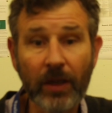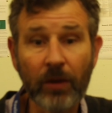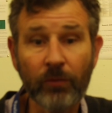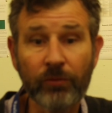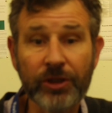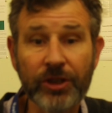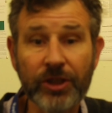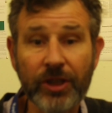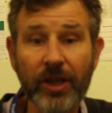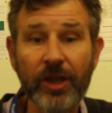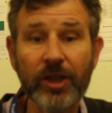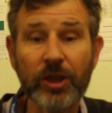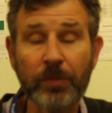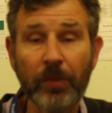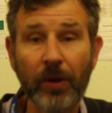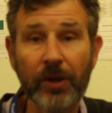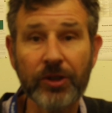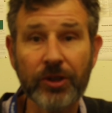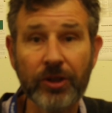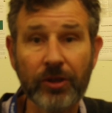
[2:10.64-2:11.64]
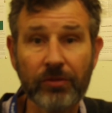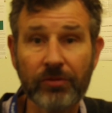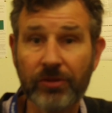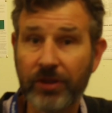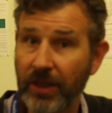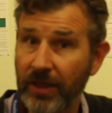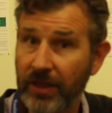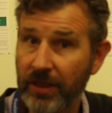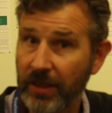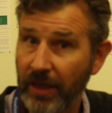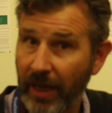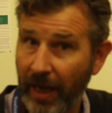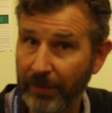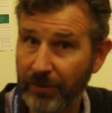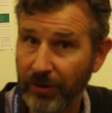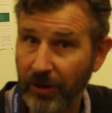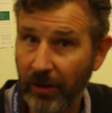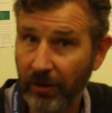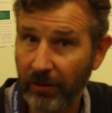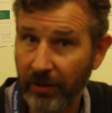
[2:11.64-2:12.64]
researched by students is
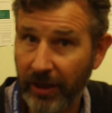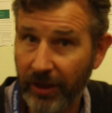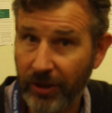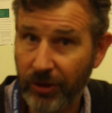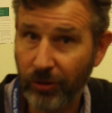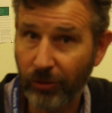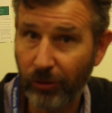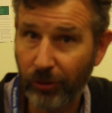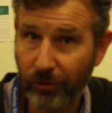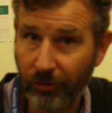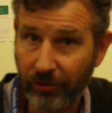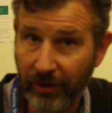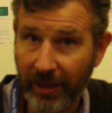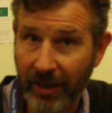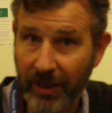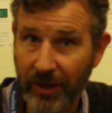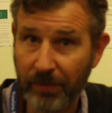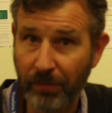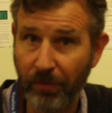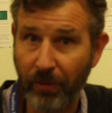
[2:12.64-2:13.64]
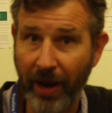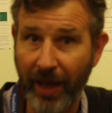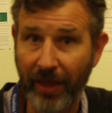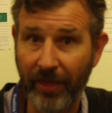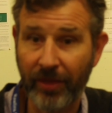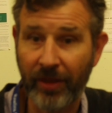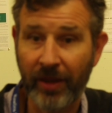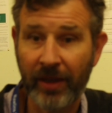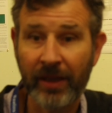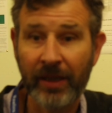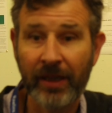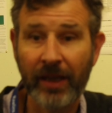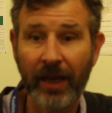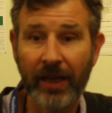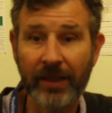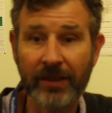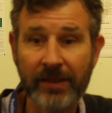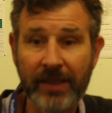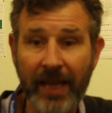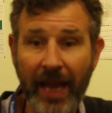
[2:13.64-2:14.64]
absolutely extraordinary in its breadth
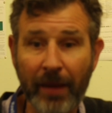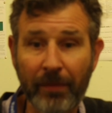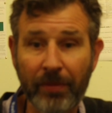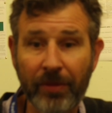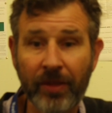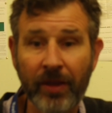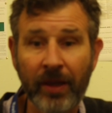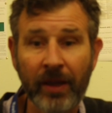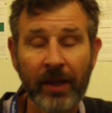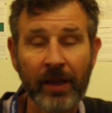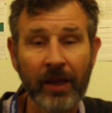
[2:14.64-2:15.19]
and depth.